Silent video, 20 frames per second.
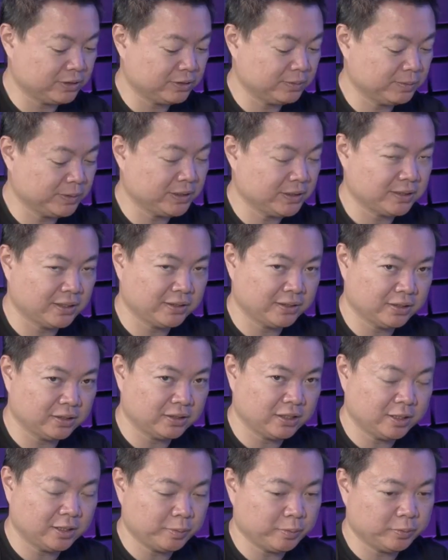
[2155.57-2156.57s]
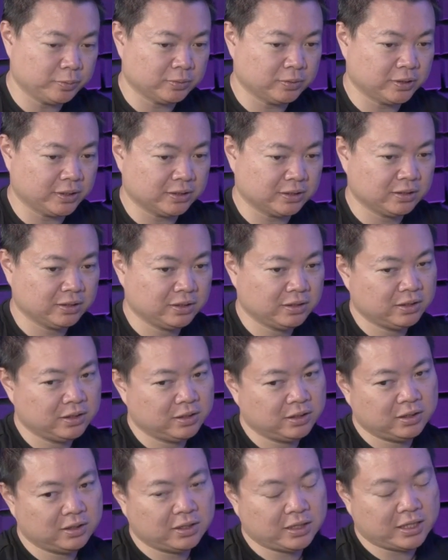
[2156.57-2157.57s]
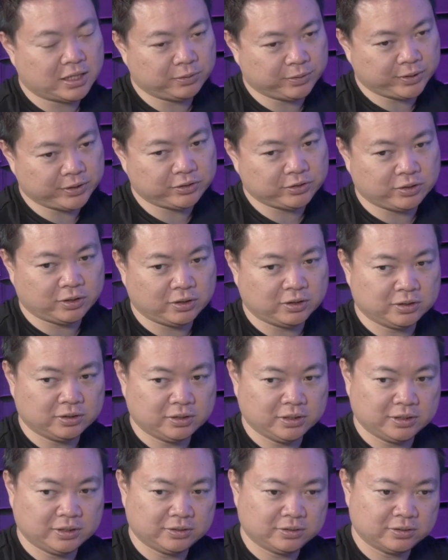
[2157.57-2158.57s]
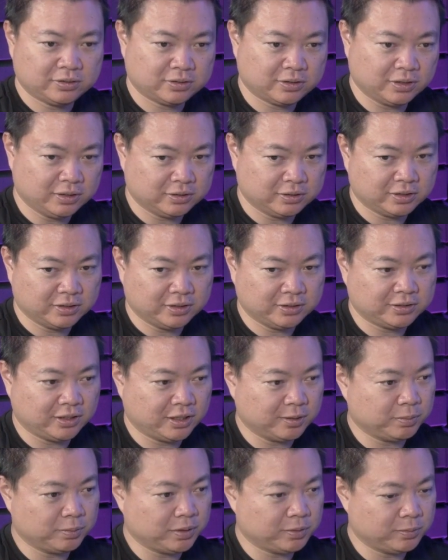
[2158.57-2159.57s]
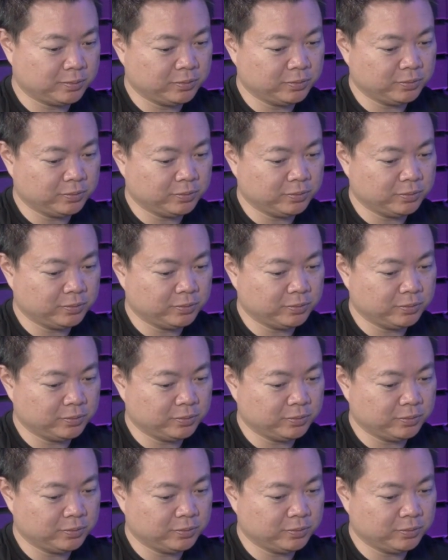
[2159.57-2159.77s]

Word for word: to this because I think a lot of people will like, how do I start? It's it's gonna suck, blah,